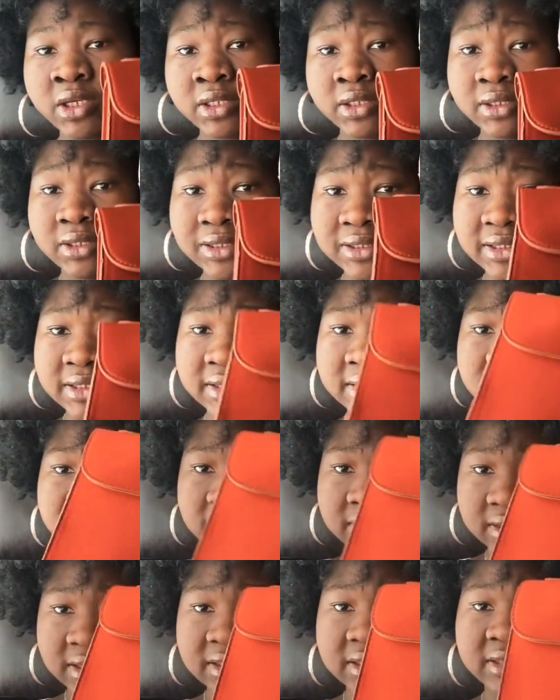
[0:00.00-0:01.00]
This is
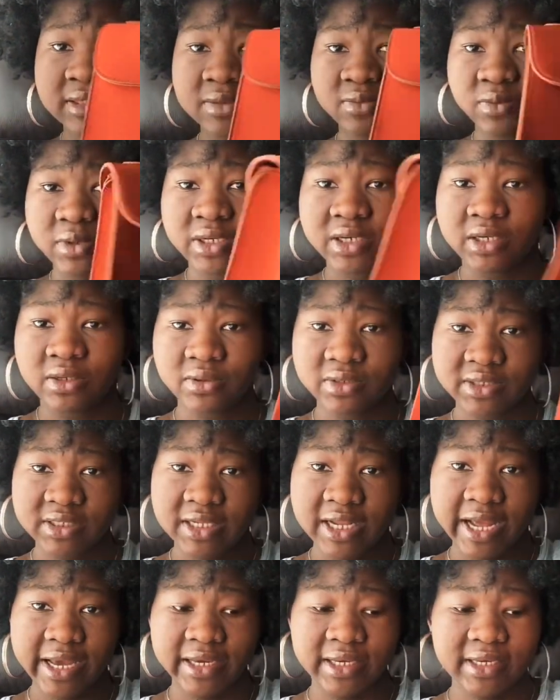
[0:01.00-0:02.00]
what it looks
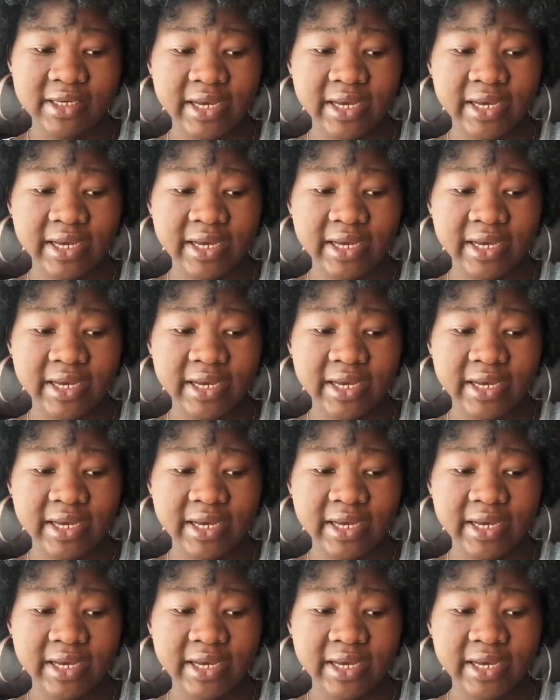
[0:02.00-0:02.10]
like.